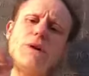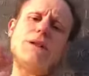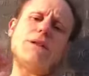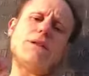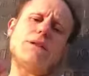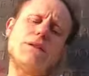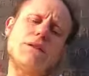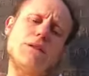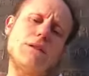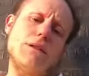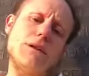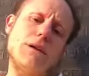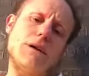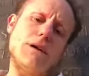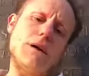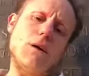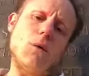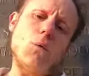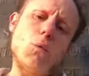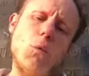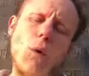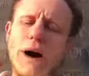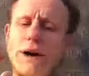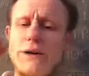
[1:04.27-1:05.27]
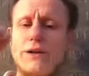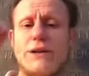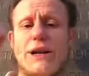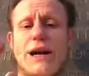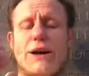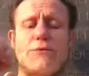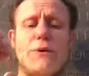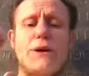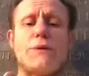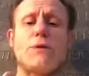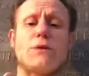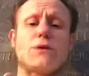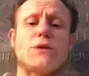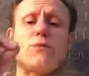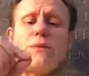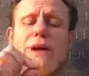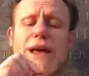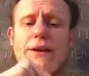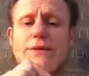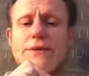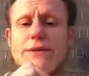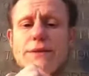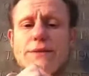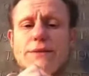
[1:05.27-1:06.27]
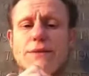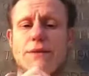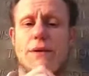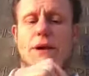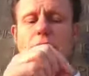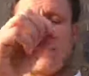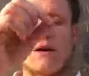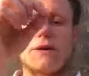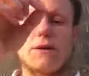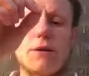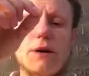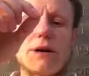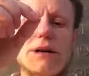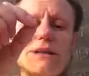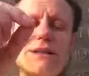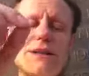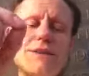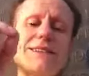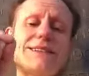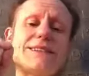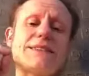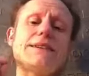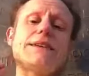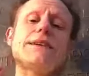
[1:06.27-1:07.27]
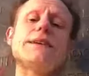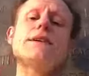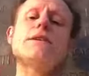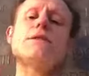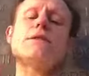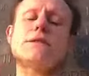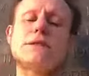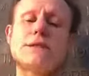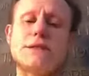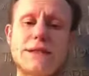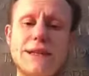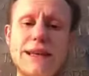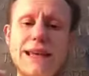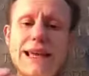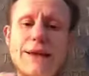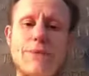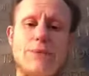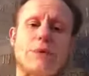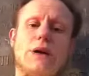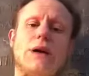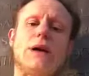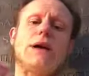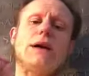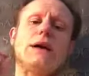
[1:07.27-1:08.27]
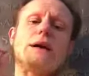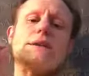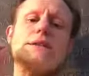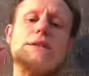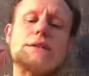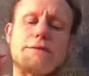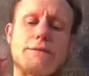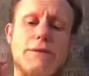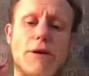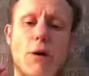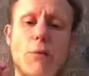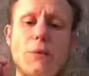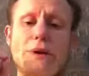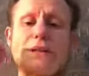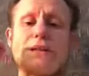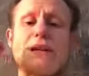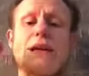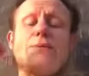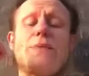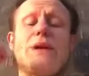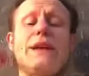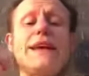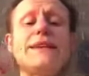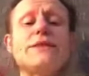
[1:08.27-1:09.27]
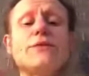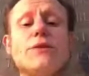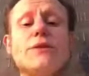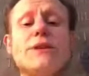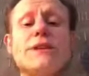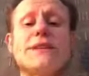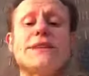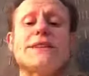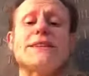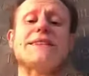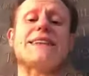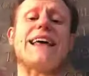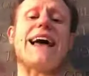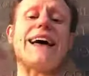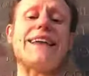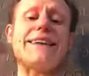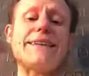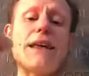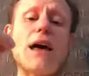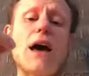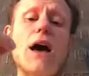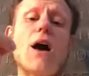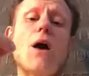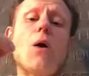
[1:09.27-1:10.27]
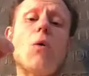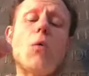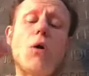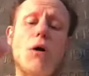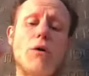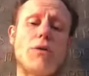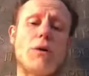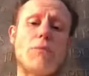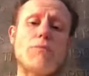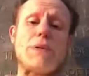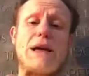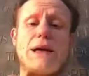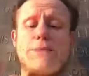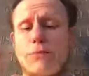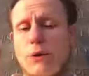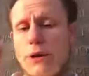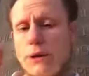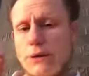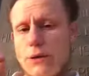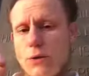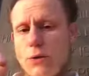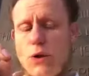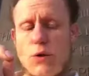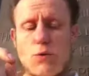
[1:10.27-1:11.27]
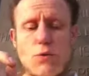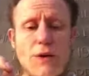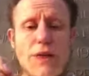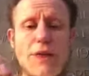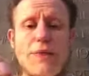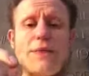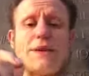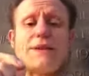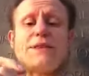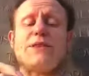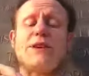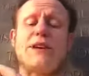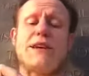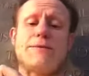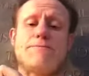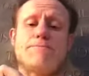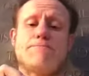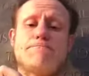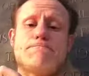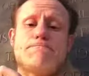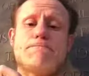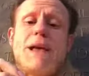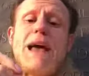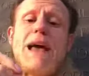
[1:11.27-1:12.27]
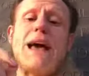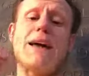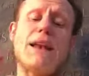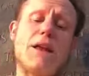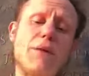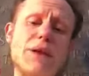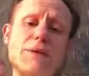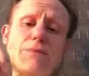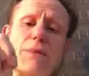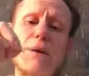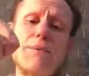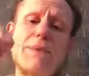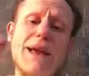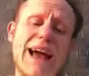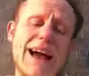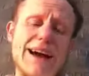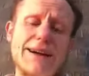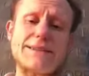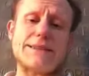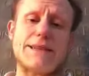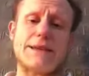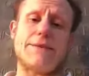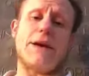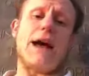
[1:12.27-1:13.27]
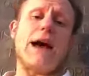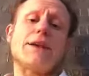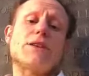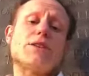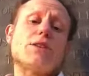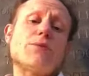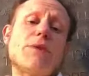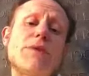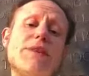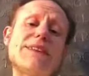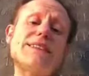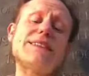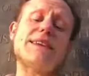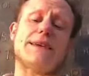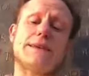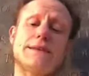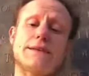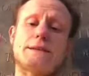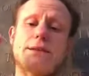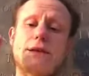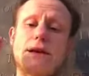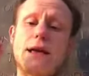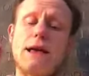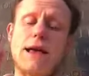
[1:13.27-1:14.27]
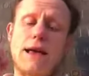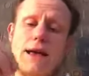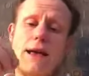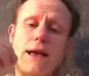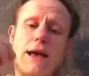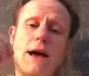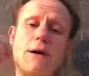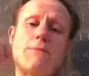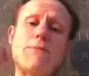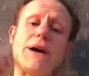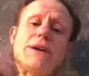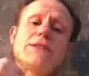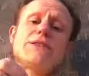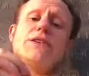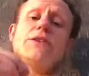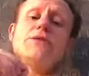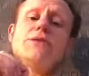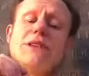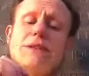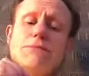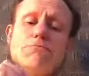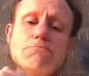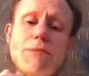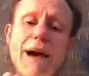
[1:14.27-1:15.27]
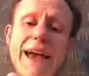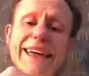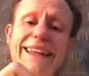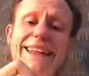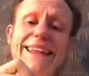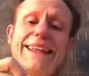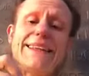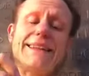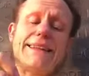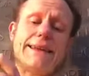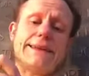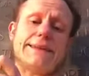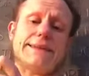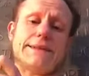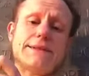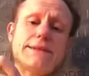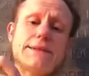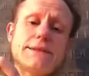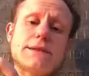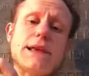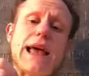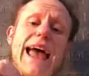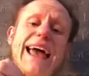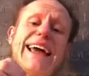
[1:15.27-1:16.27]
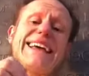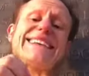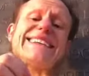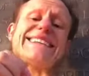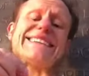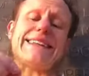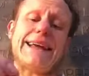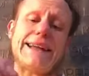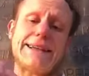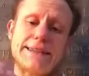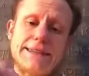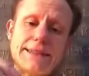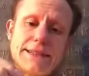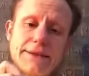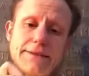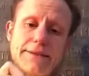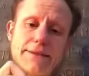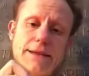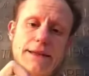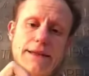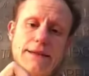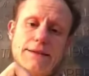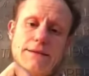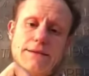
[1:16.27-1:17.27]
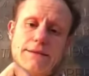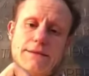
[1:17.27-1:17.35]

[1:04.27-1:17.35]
Well, why should I read what somebody else has done? Because you're a single team. To form a team, you need to understand what other people are doing within the team. Now, this might be active, and some of it is. Apache uses mailing lists extensively.